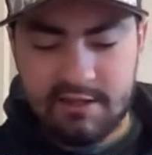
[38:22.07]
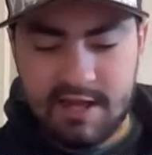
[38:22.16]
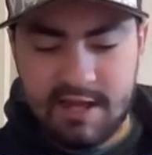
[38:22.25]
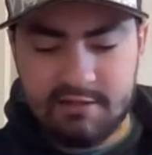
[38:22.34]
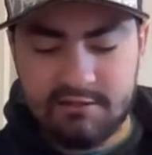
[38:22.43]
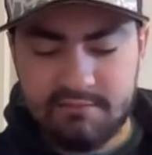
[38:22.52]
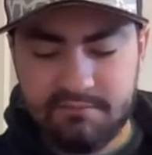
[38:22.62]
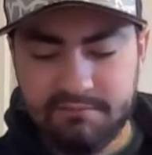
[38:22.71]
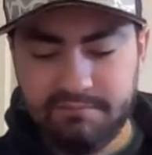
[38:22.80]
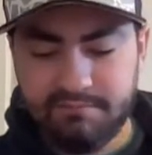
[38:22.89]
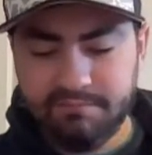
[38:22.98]
So add
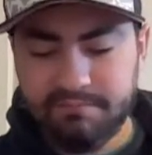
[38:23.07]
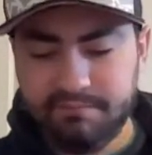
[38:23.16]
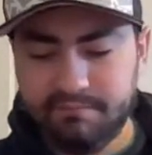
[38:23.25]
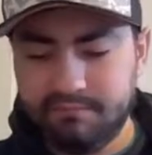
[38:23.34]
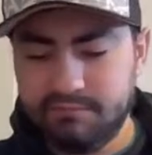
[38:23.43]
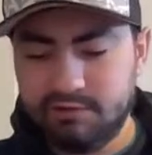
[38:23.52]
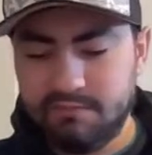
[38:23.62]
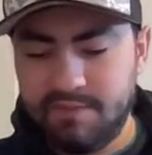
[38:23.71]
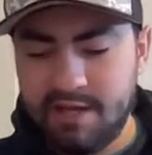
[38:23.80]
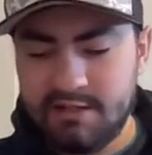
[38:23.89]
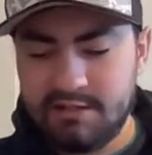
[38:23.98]
that like that.
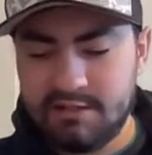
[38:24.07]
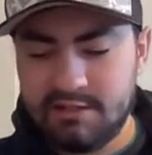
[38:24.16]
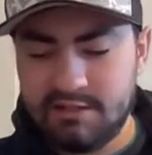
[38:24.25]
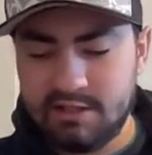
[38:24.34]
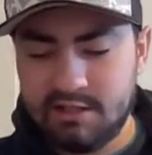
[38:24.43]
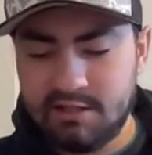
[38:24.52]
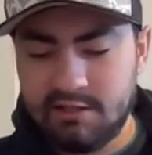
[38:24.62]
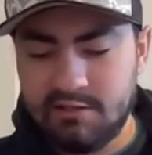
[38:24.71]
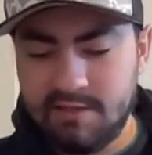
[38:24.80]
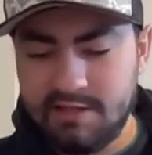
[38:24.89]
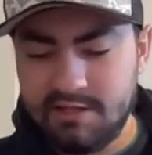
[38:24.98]
So
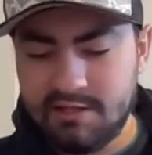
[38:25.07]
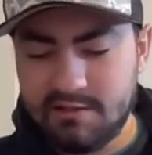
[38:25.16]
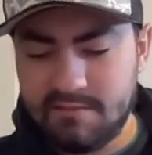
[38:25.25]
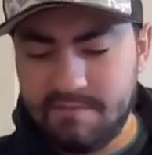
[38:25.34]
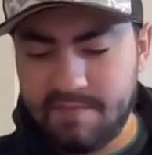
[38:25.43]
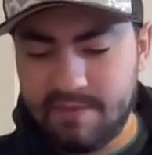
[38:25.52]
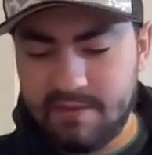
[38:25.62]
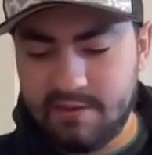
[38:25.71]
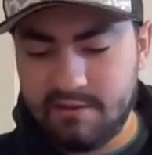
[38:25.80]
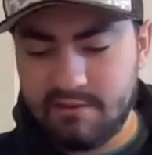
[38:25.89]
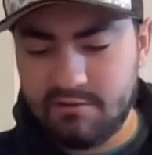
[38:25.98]
bent a little
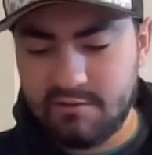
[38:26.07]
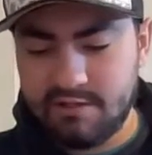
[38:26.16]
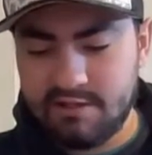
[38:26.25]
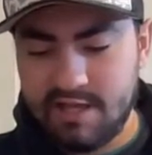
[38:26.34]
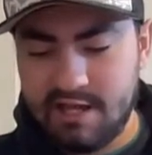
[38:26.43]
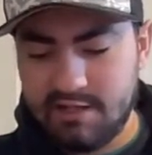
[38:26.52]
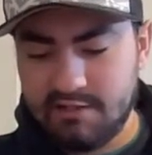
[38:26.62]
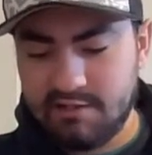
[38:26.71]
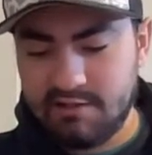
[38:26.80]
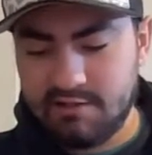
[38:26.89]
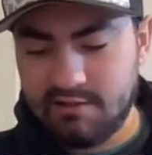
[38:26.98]
bit.
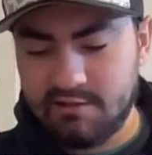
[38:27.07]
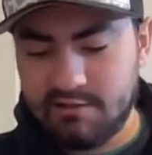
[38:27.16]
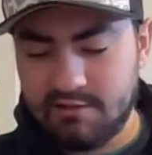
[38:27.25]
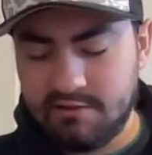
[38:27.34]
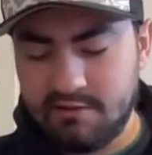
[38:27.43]
Squeeze that.